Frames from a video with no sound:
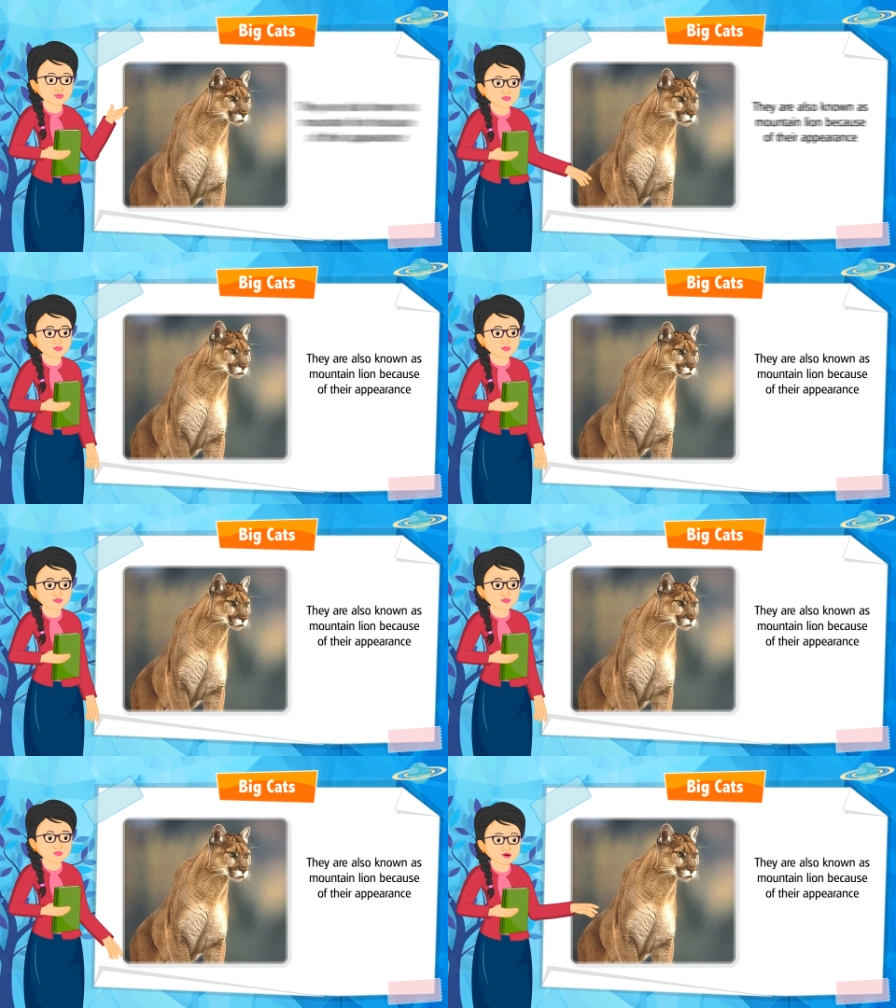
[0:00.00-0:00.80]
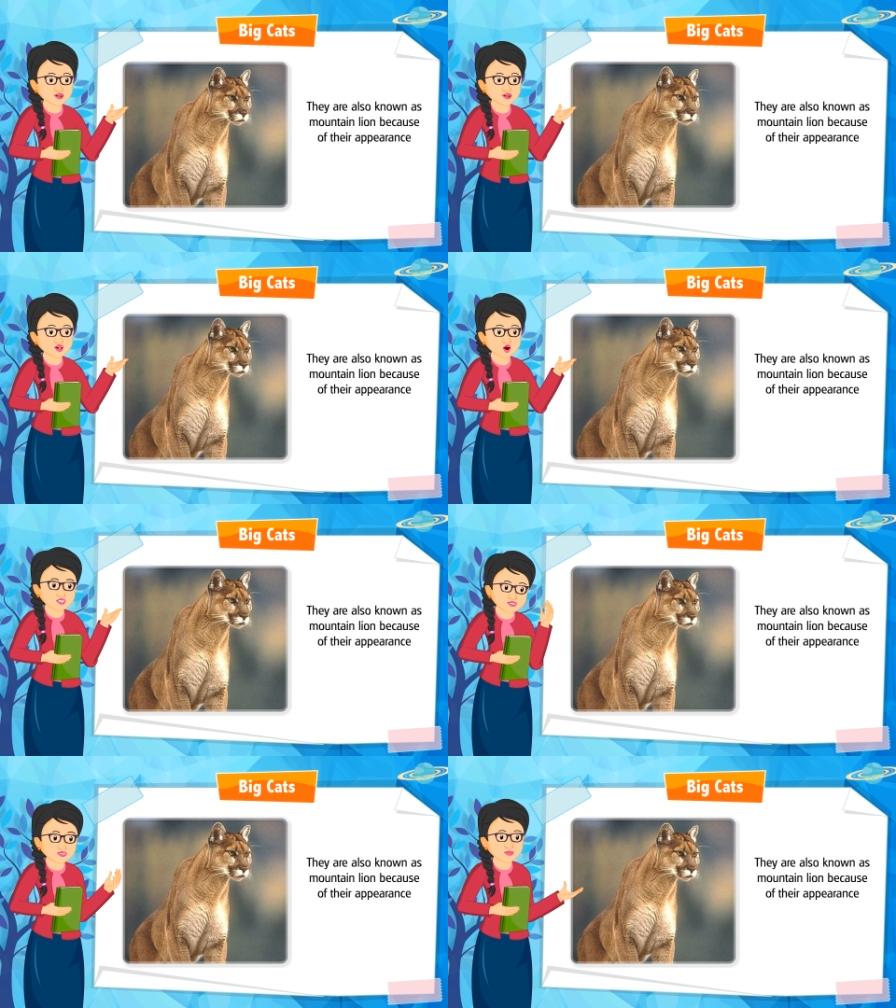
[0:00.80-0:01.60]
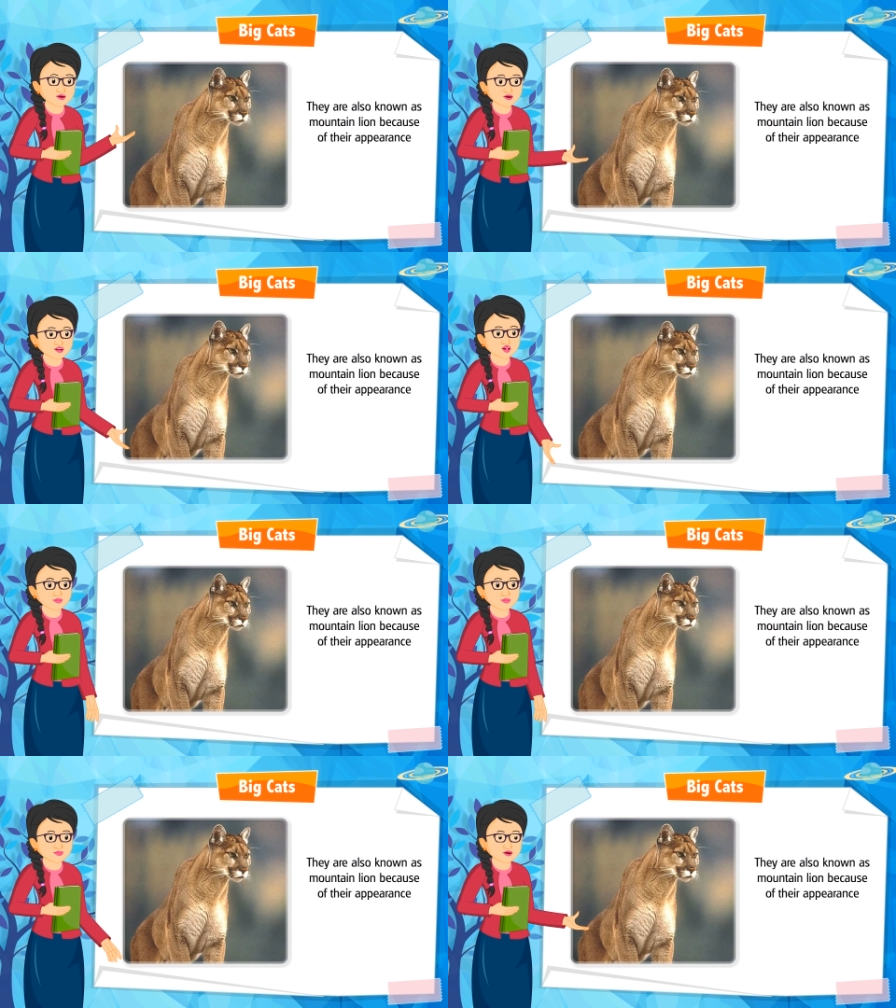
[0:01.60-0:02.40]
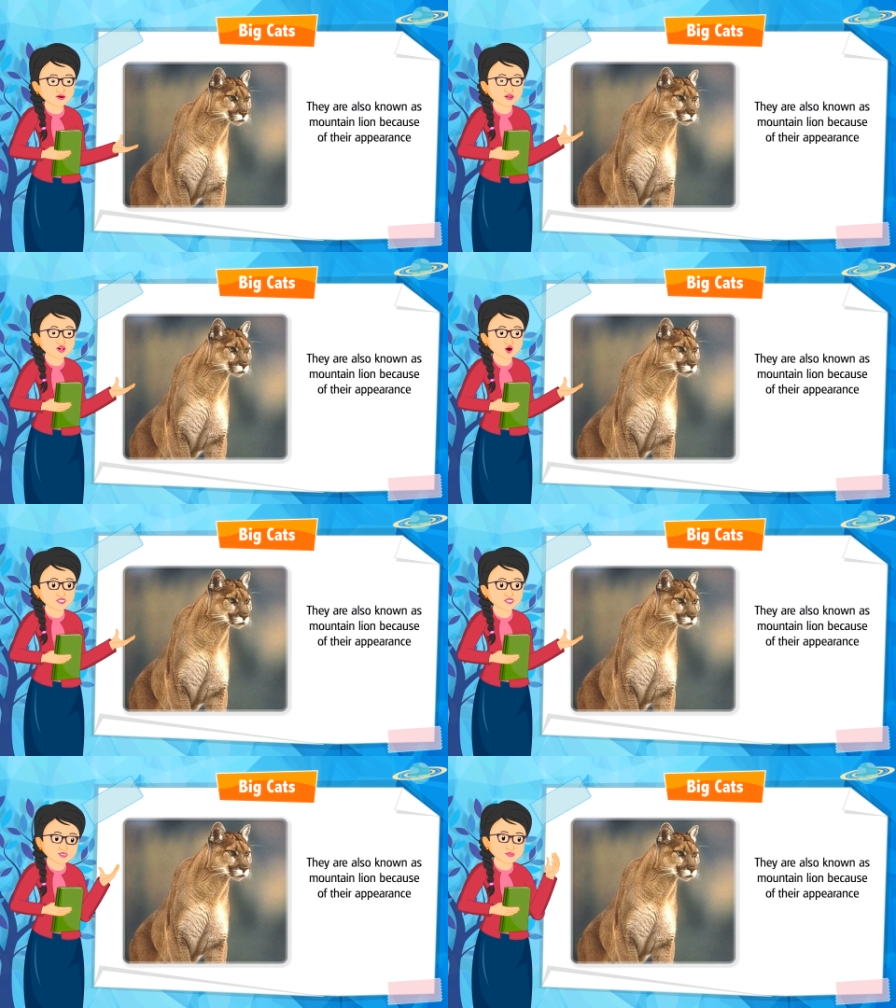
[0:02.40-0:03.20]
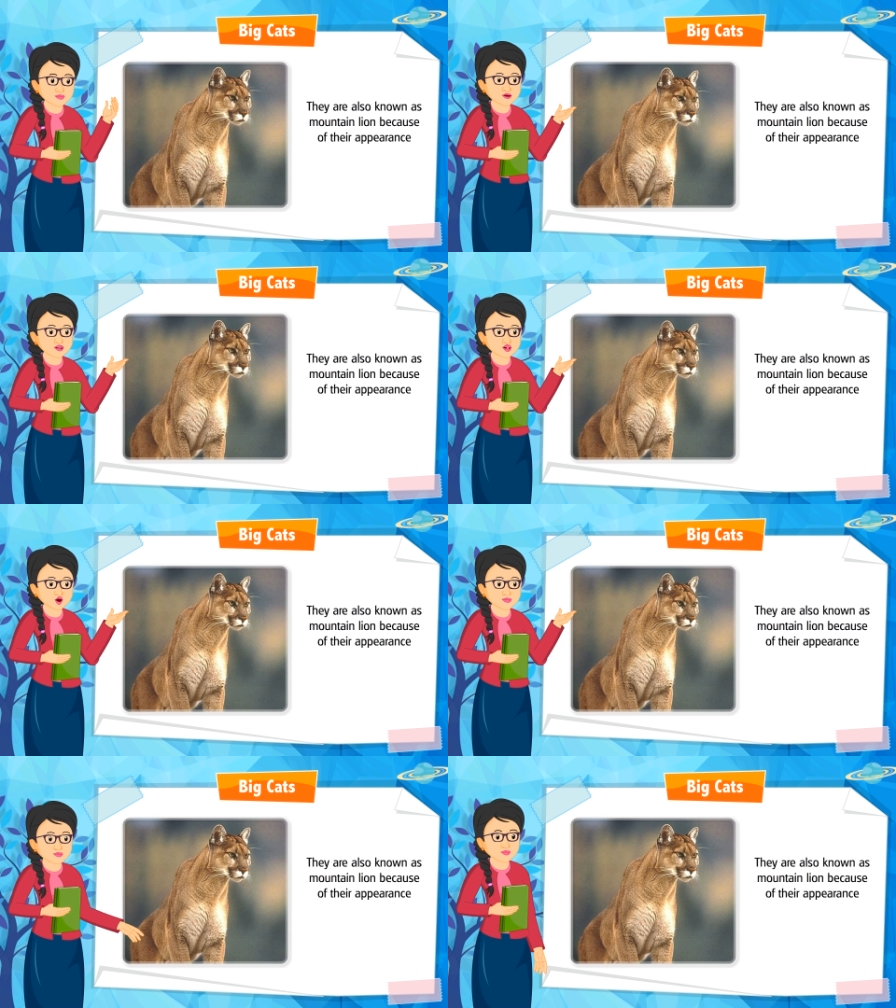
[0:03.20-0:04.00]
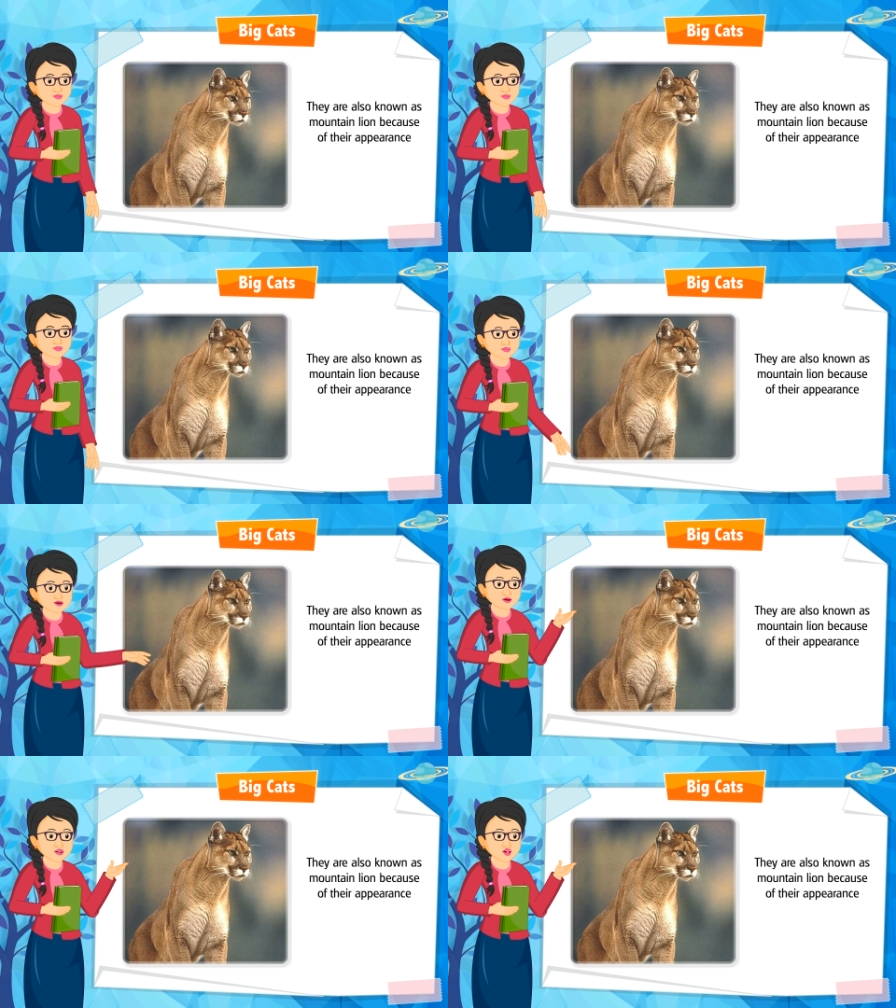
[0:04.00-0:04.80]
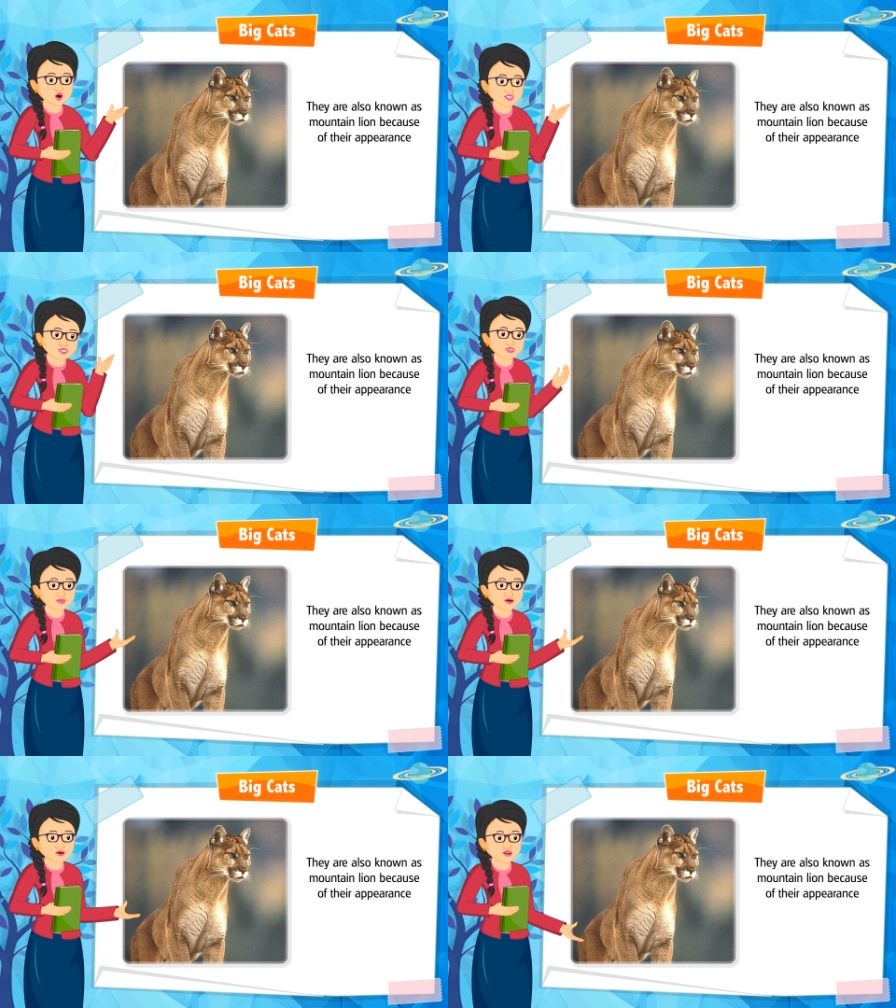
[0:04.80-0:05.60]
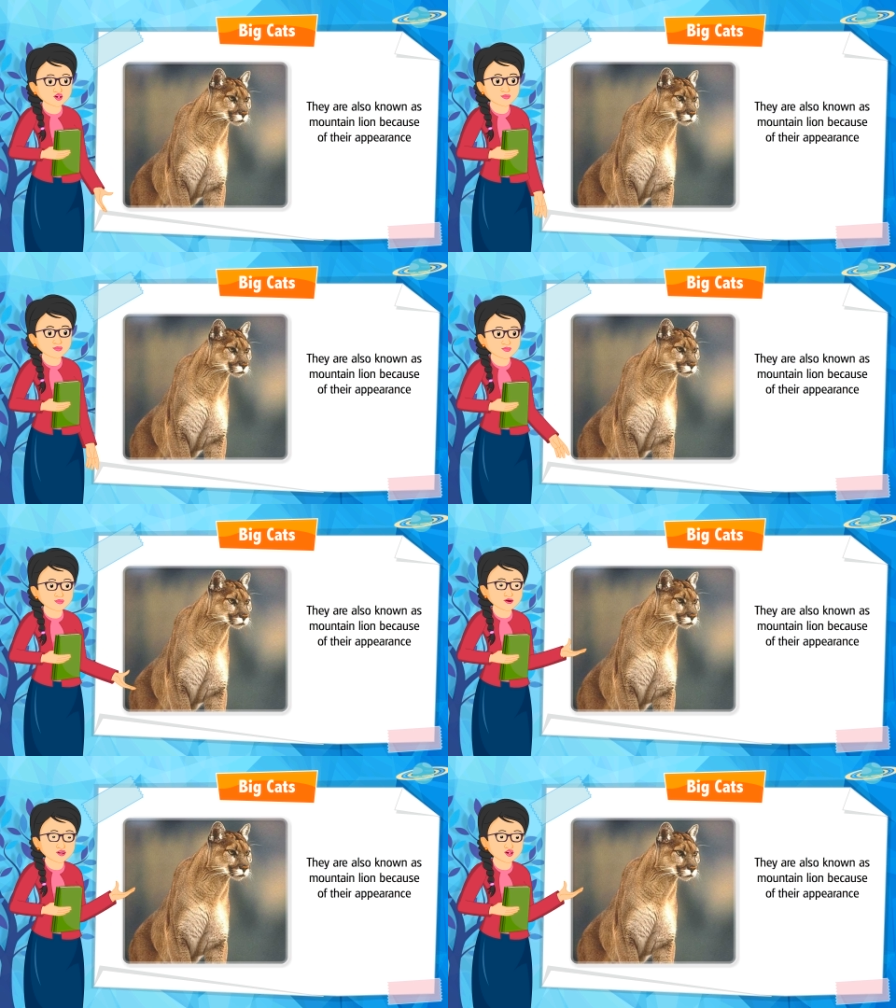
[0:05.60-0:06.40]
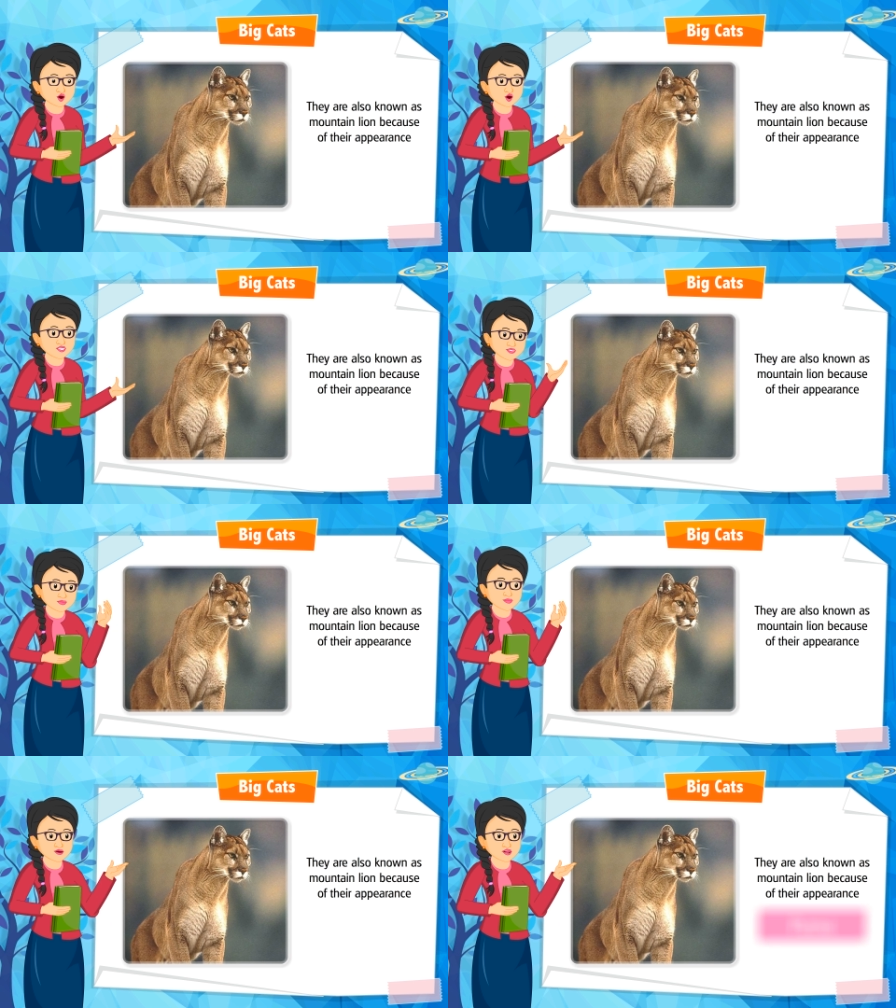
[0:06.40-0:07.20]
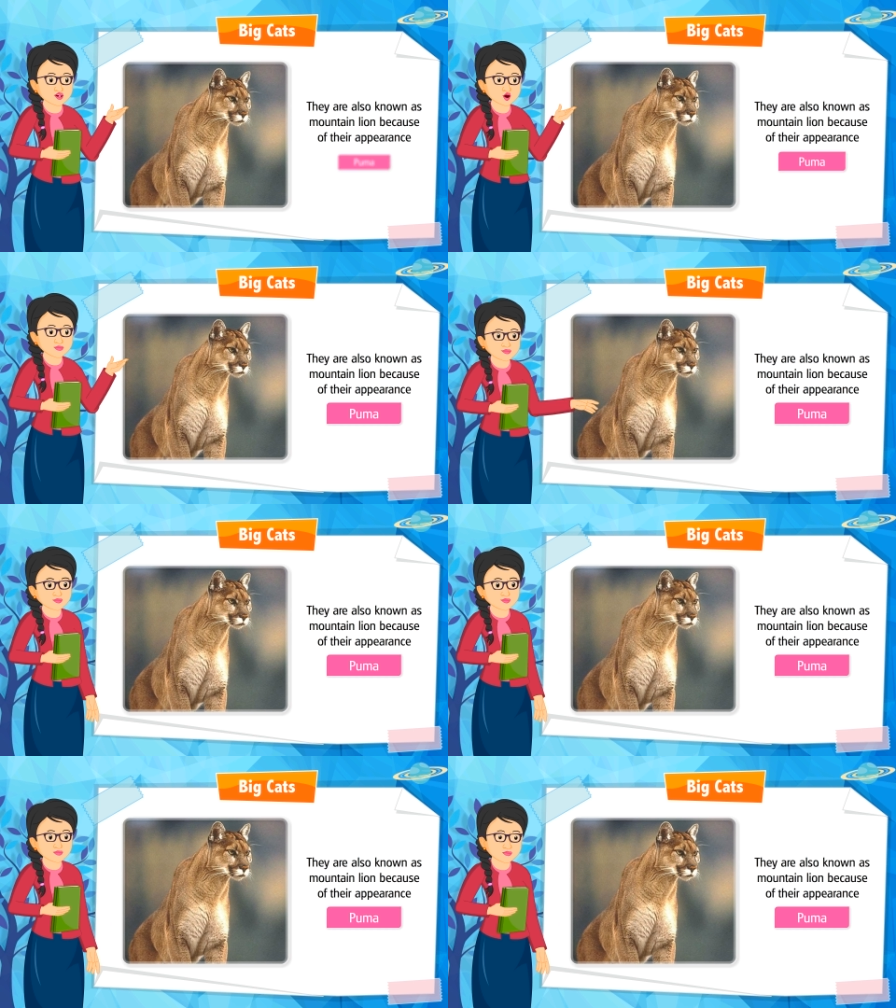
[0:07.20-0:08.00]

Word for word: They are also known as mountain lion because of their appearance. Can you identify it? Puma.